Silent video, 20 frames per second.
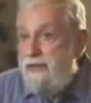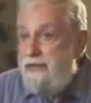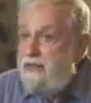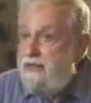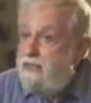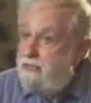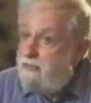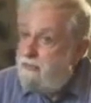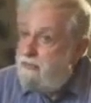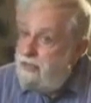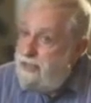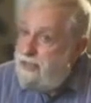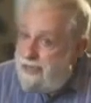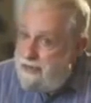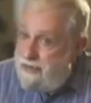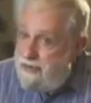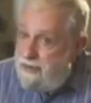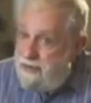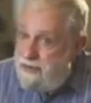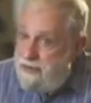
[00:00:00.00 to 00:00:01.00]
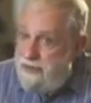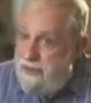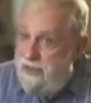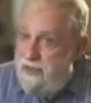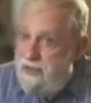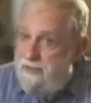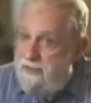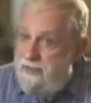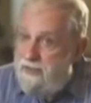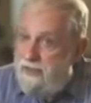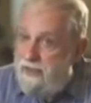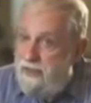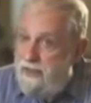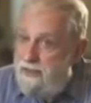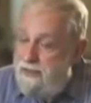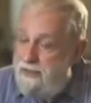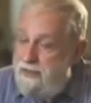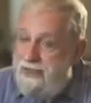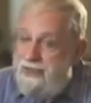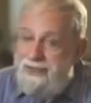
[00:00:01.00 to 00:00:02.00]
we need to protect ourselves and
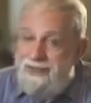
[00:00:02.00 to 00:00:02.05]
others,